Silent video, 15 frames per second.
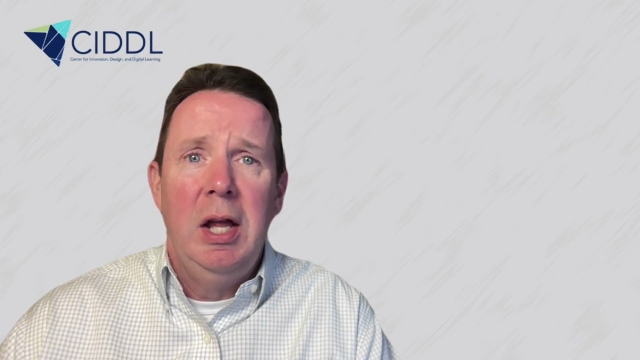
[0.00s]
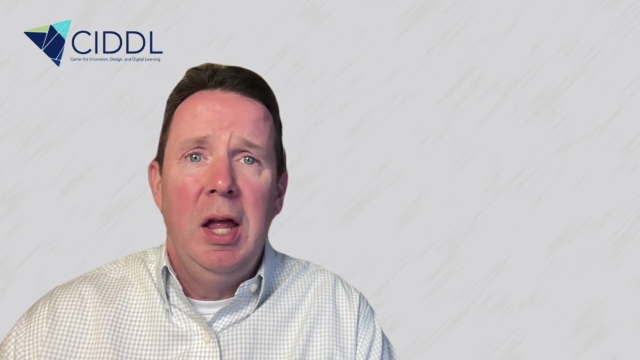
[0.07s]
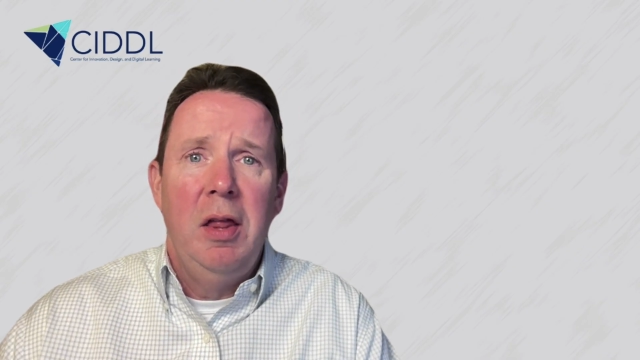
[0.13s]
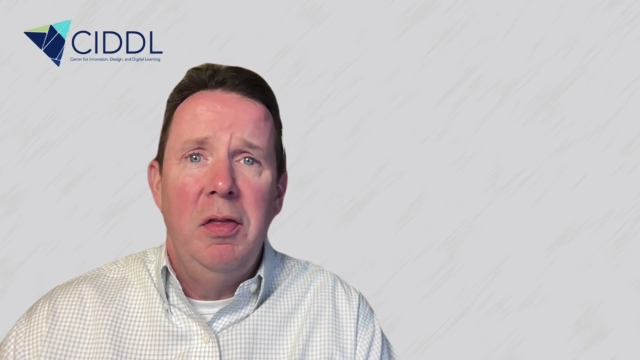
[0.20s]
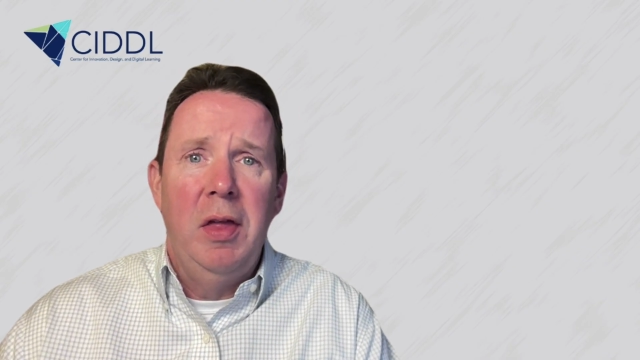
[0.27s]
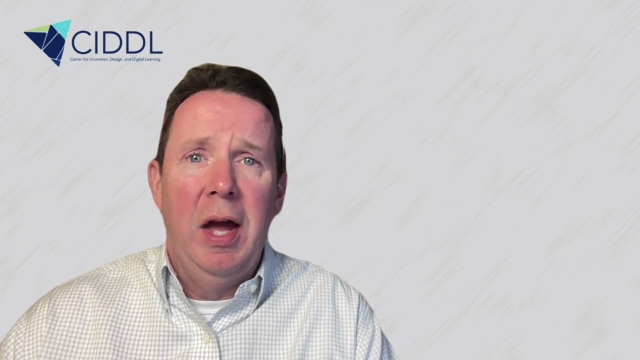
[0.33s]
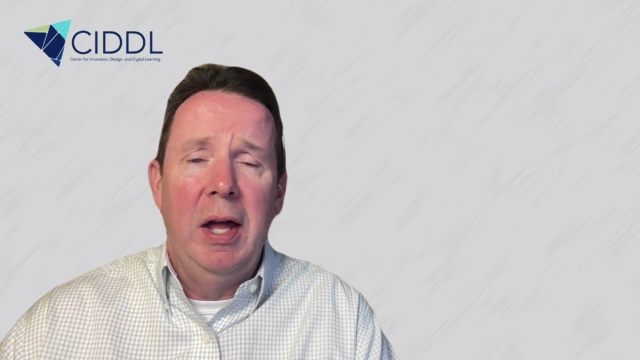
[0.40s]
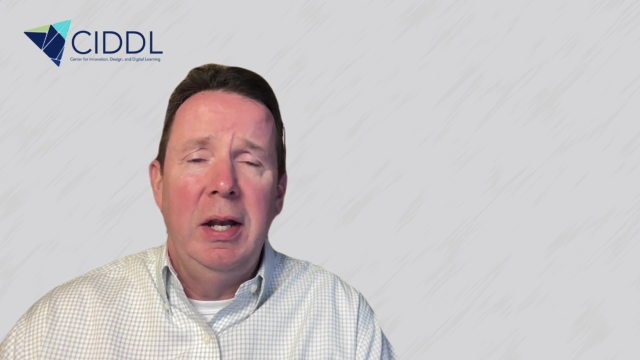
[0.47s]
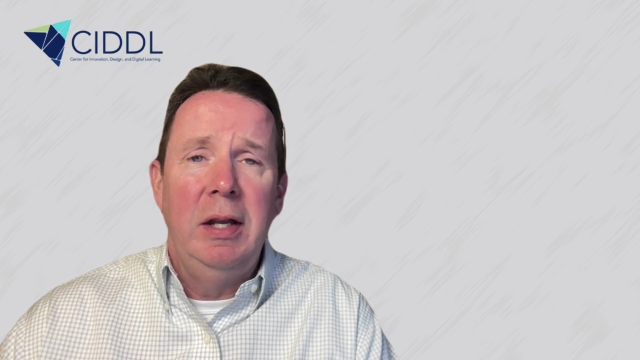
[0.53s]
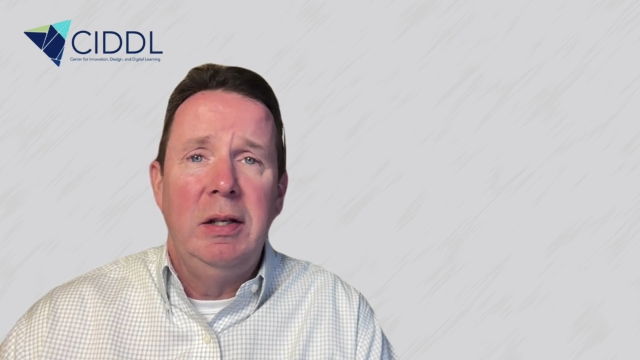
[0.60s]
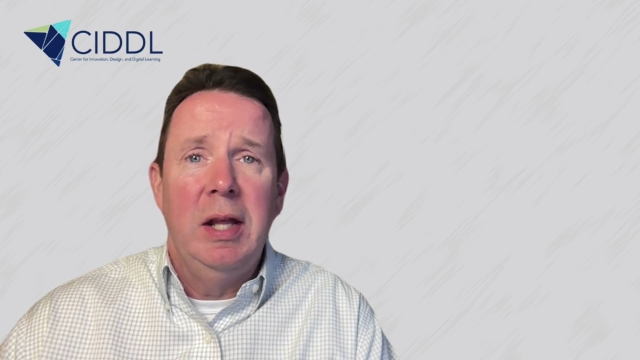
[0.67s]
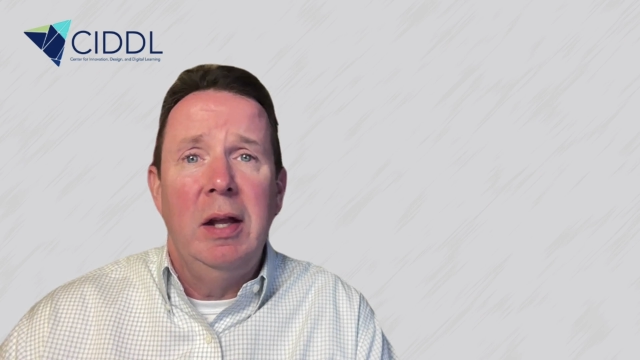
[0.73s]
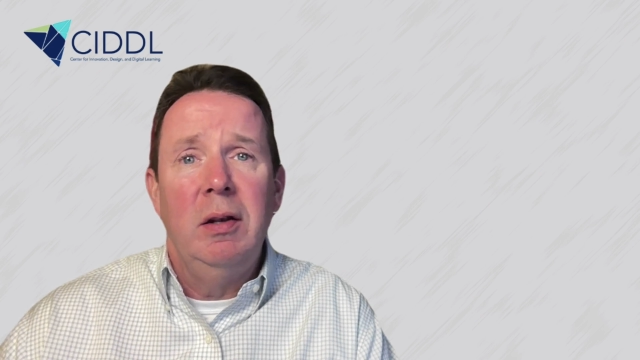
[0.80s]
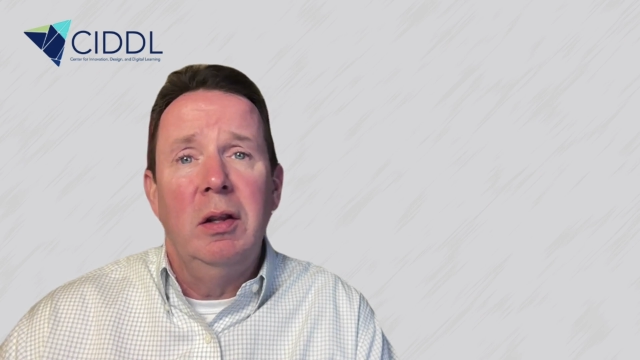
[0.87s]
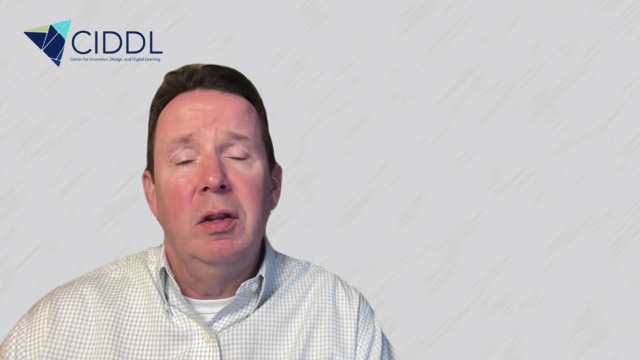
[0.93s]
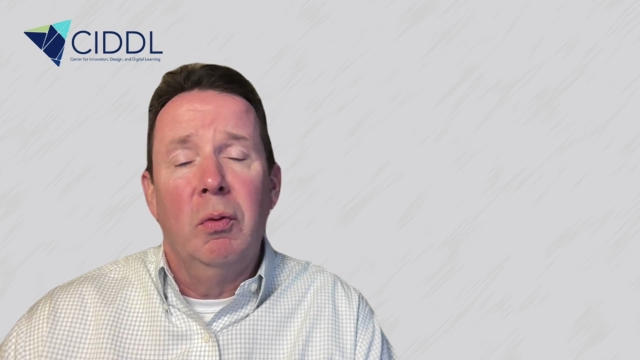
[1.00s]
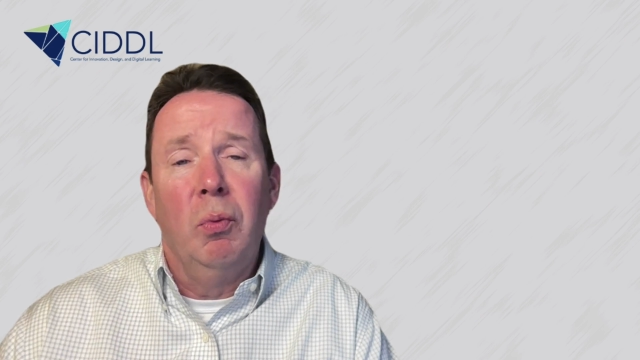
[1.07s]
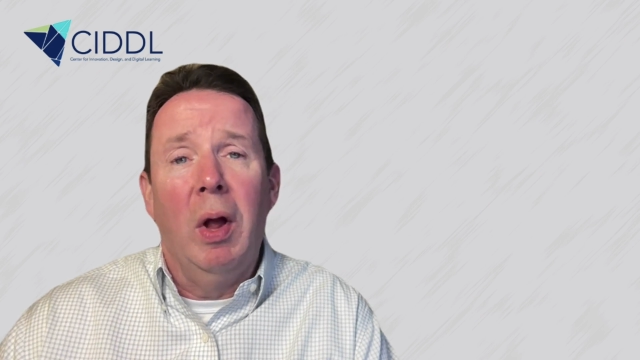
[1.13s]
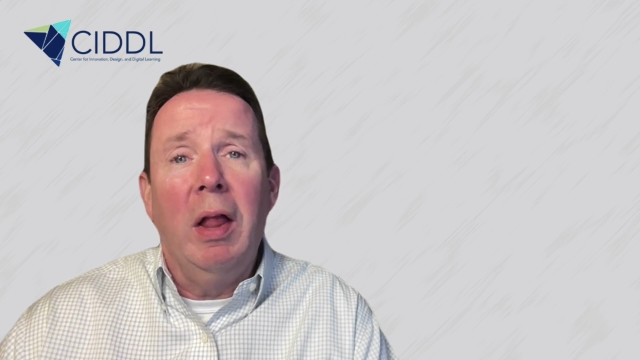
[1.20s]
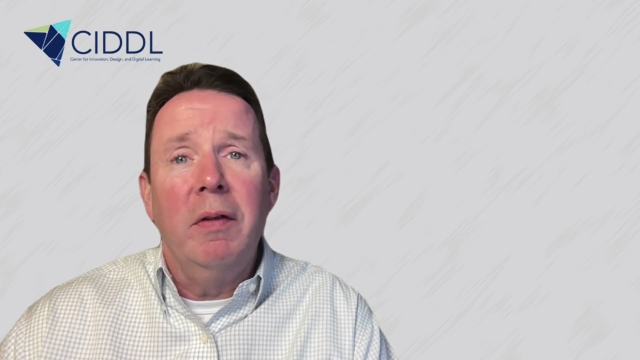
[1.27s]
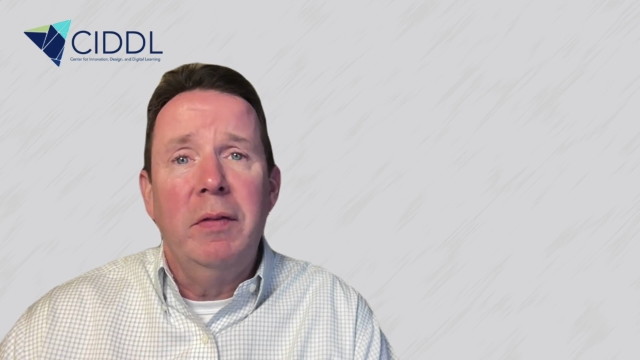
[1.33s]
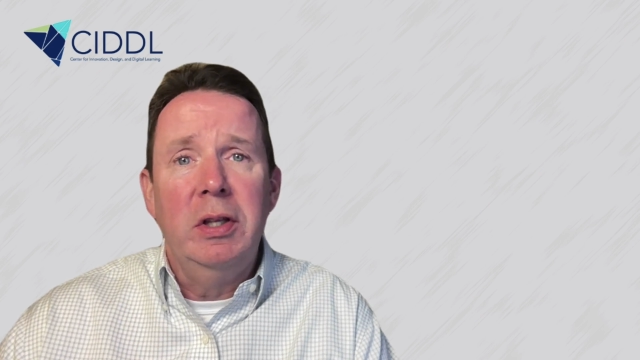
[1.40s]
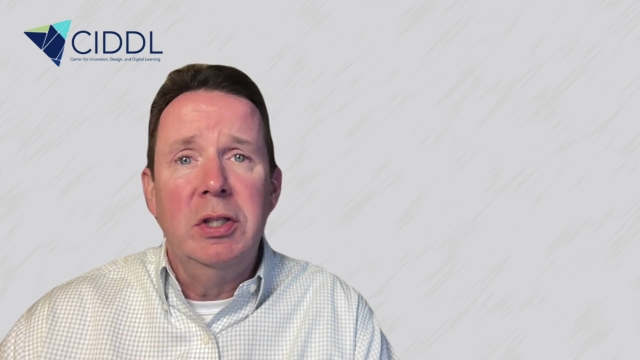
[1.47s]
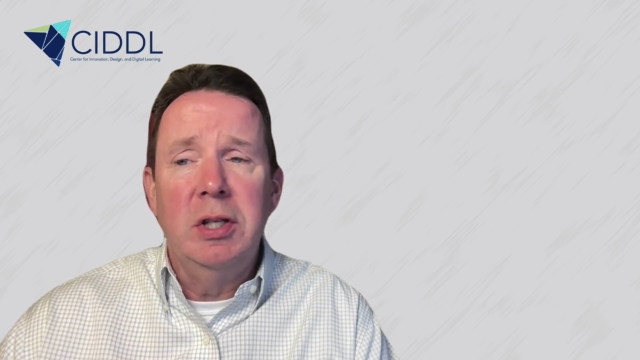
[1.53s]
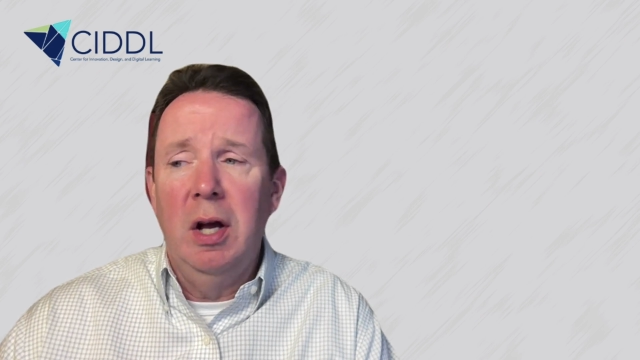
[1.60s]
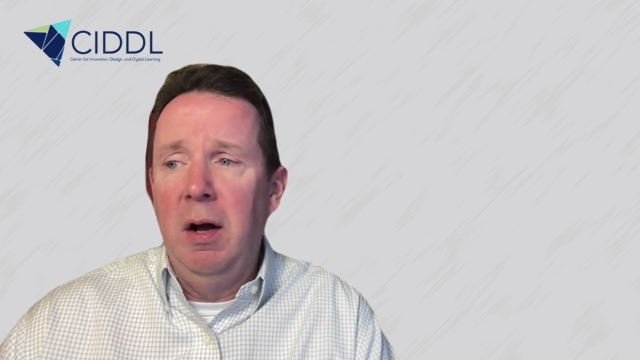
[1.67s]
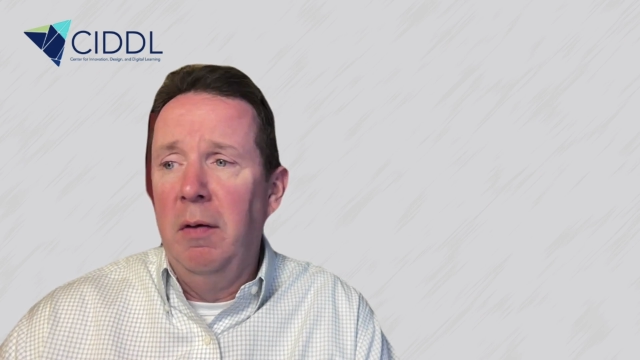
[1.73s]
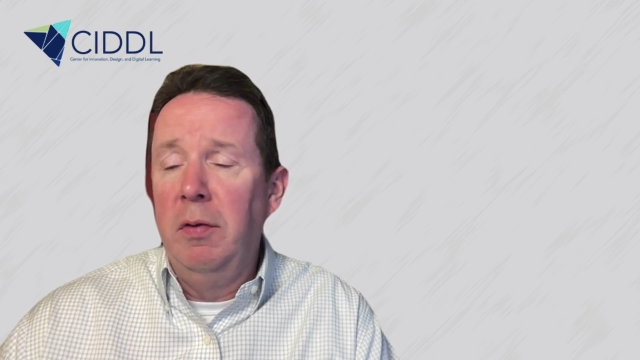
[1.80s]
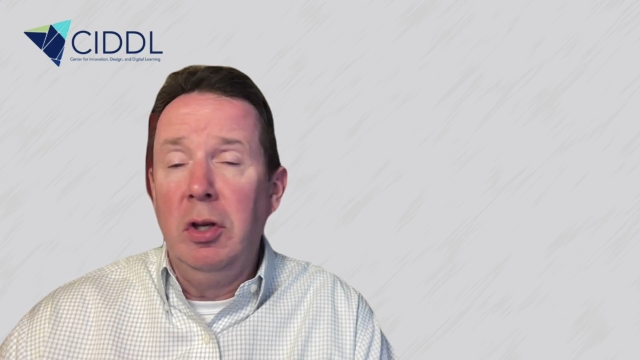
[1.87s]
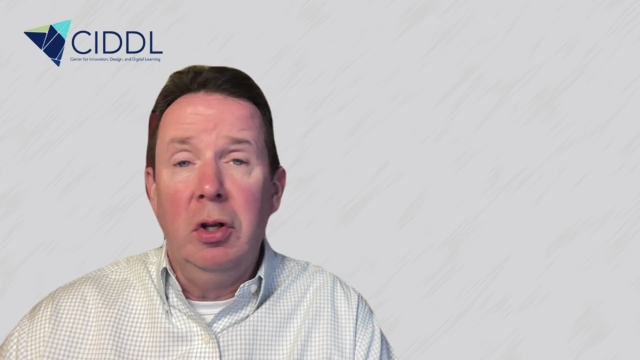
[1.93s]
that then the relevance
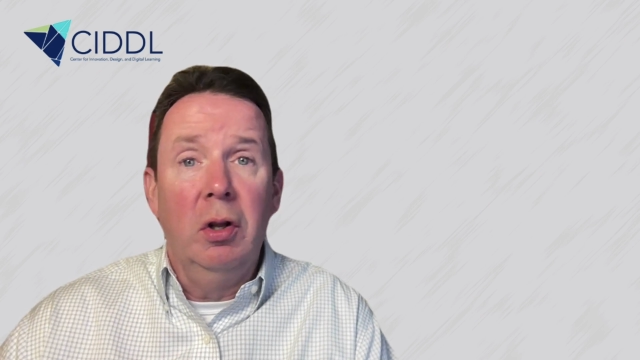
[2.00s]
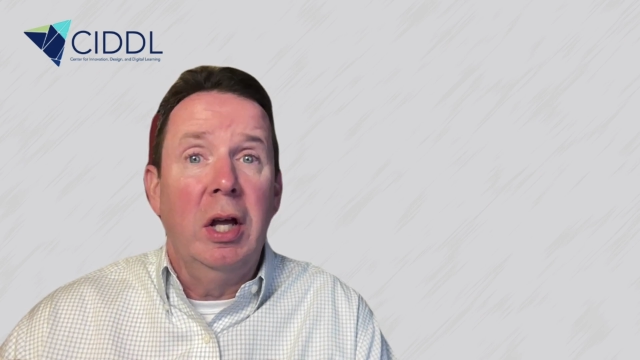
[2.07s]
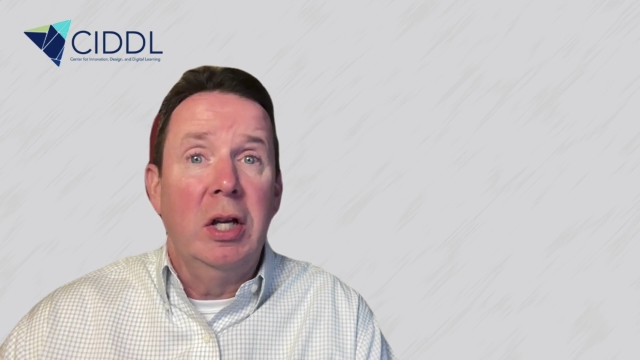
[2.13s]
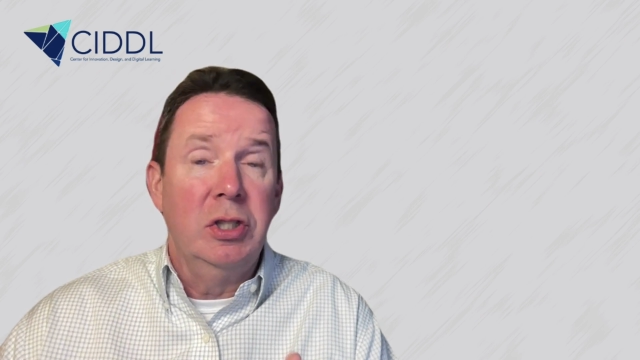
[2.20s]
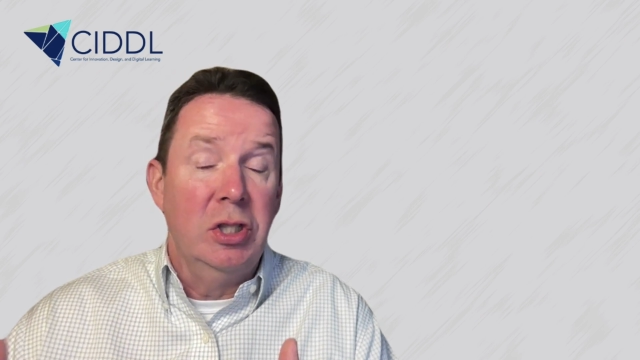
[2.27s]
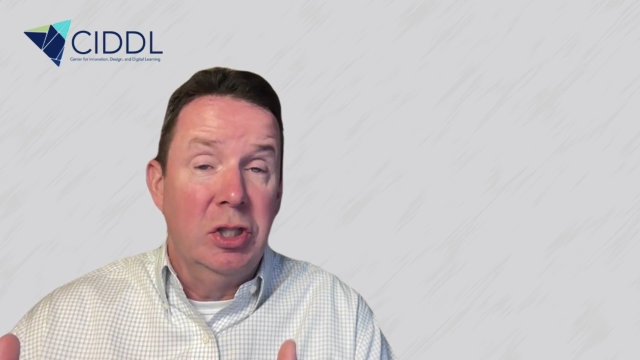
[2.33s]
of utilizing